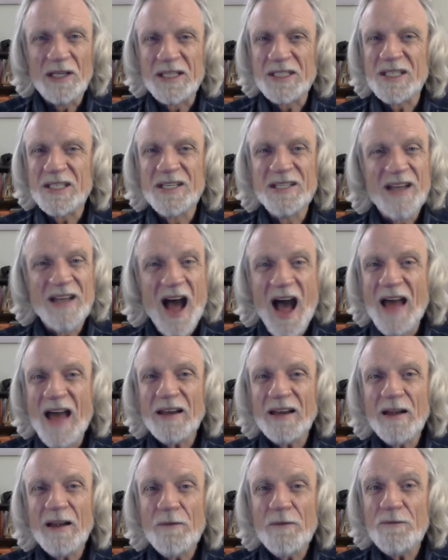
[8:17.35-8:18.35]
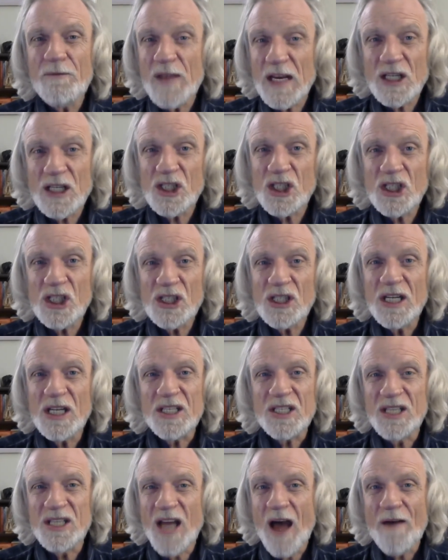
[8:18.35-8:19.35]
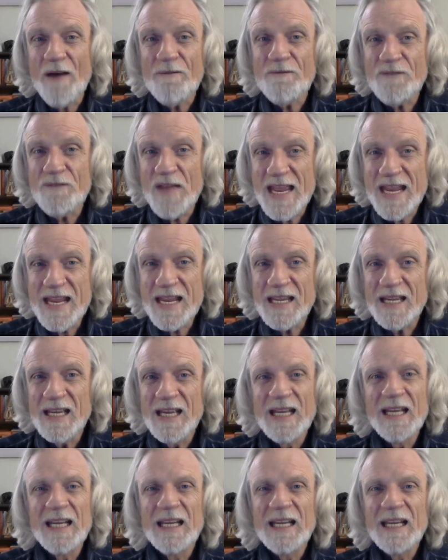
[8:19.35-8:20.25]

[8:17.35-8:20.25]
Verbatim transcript: It's not fiction, it's not fake.